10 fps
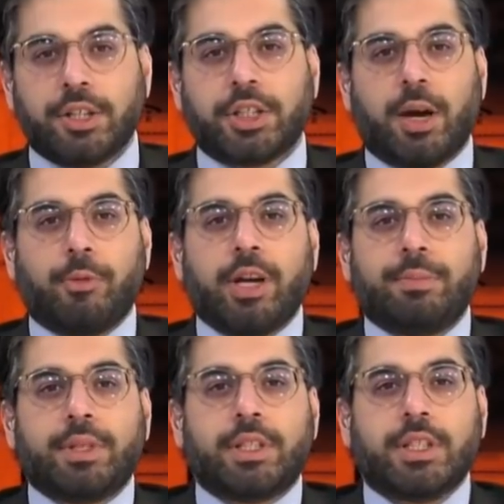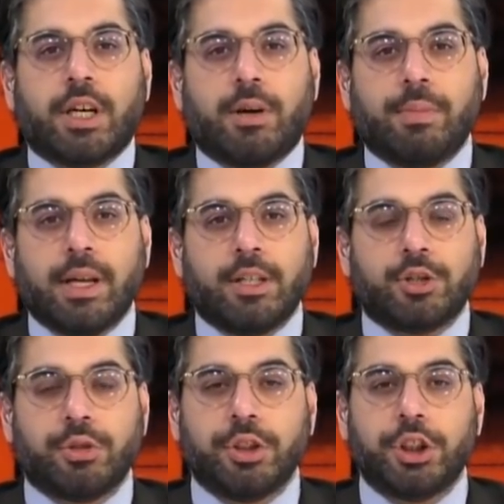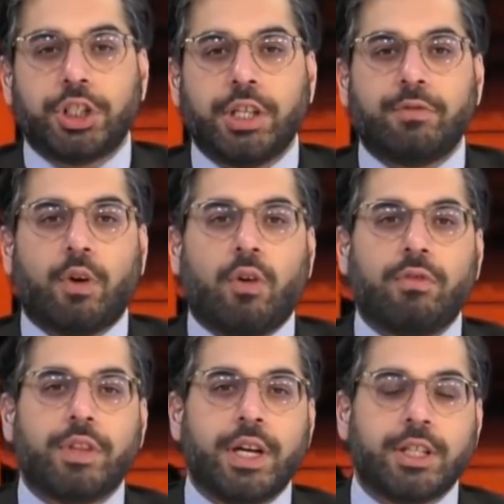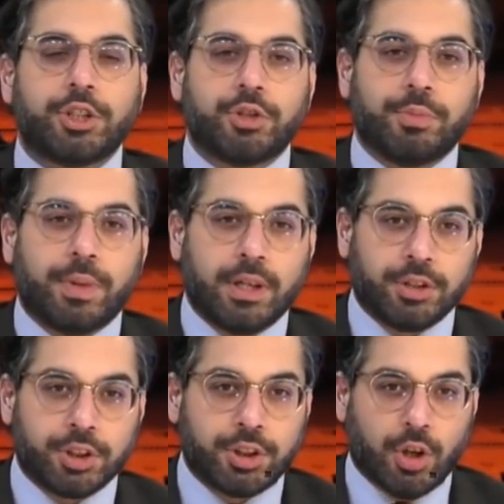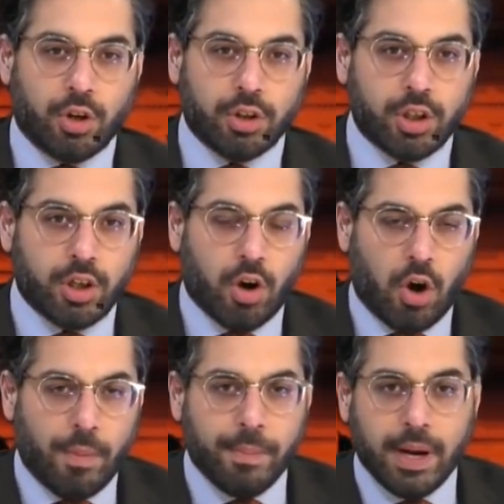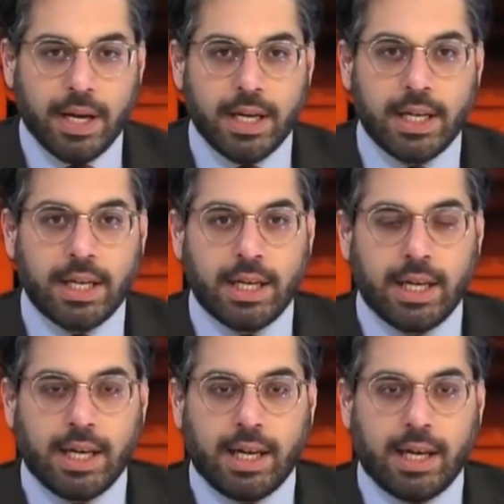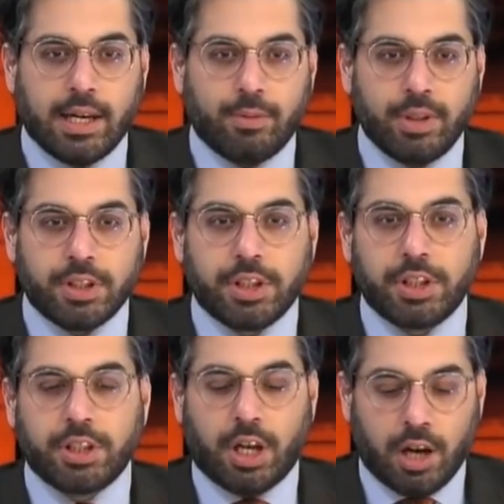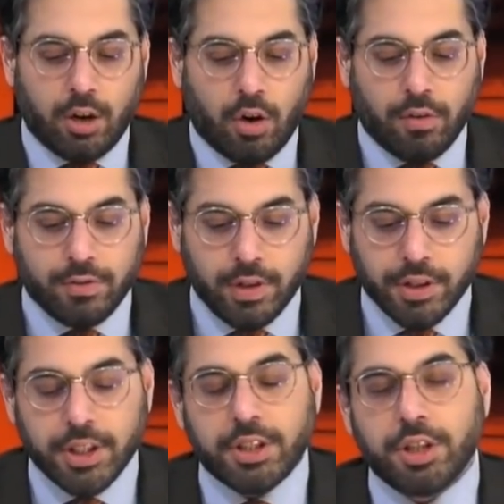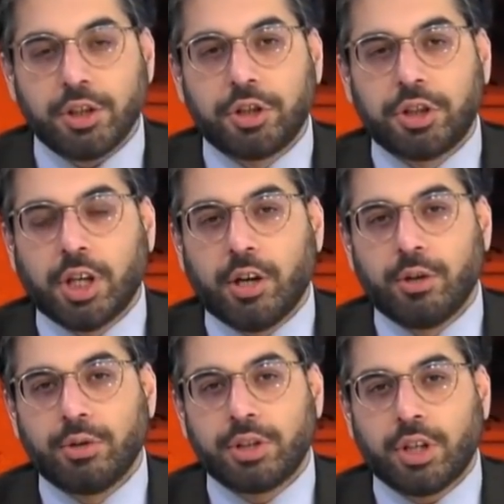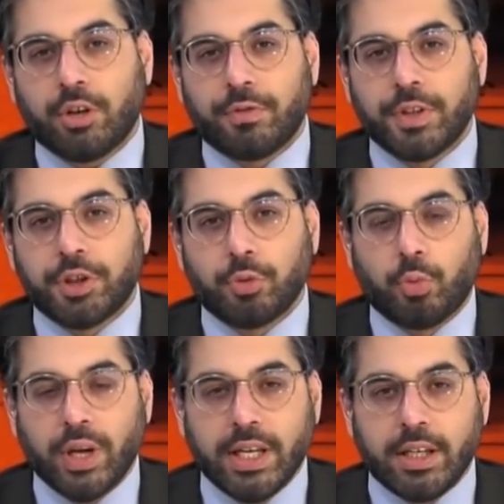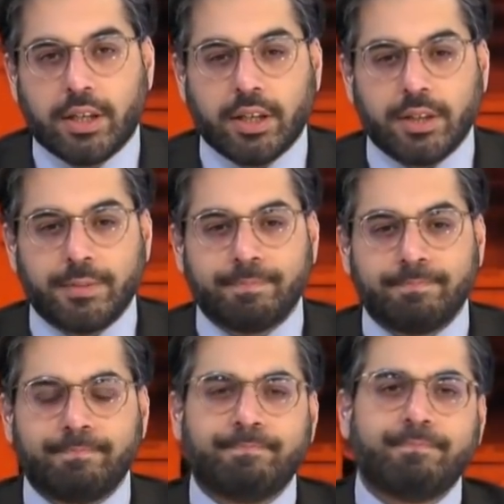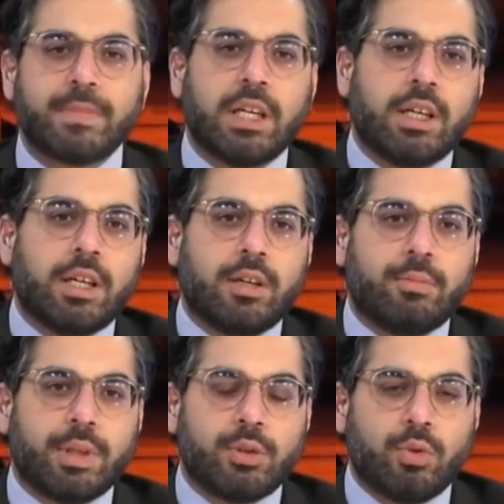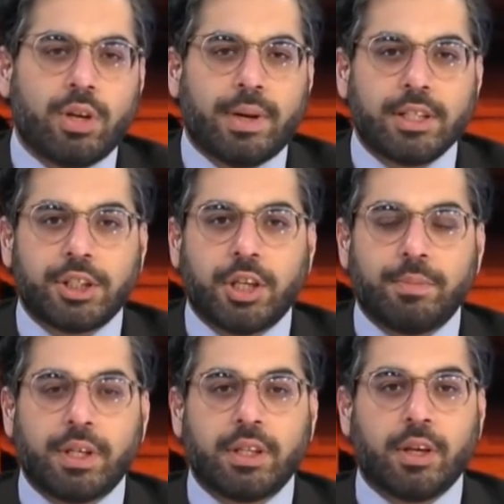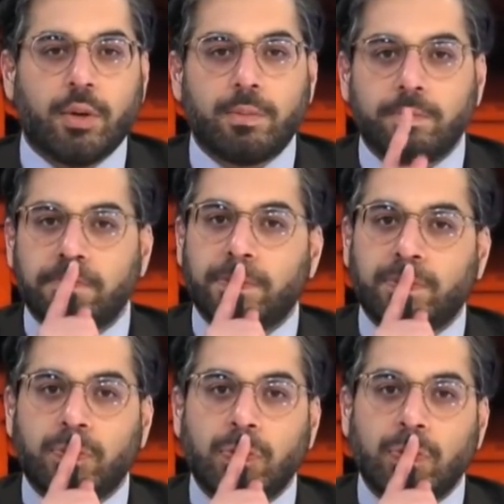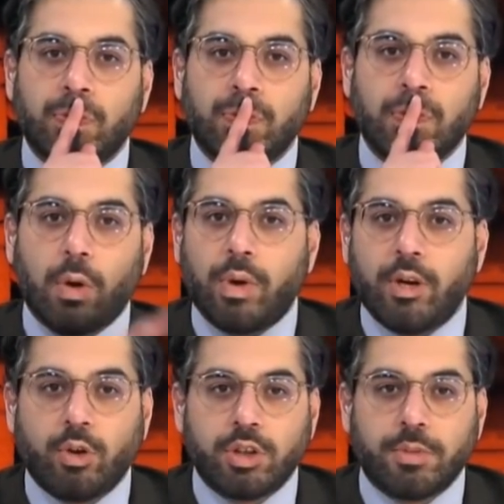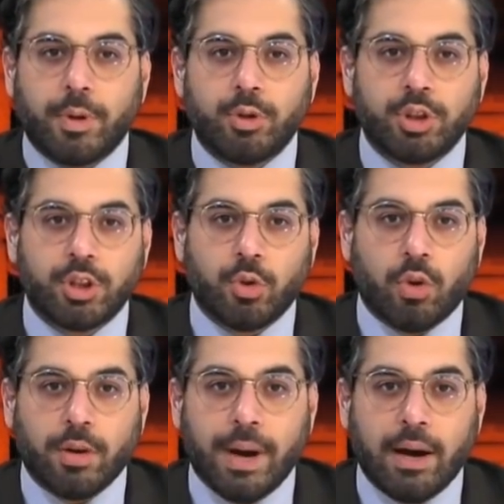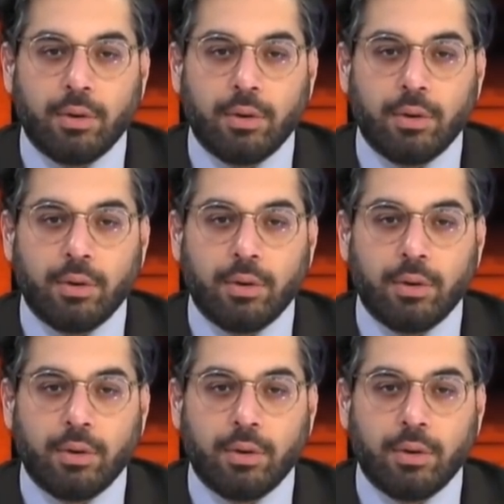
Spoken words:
I'm Raheem Kassam, Editor-in-Chief of thenationalpulse.com. And I want to start off this week by talking about something that we're not supposed to talk about.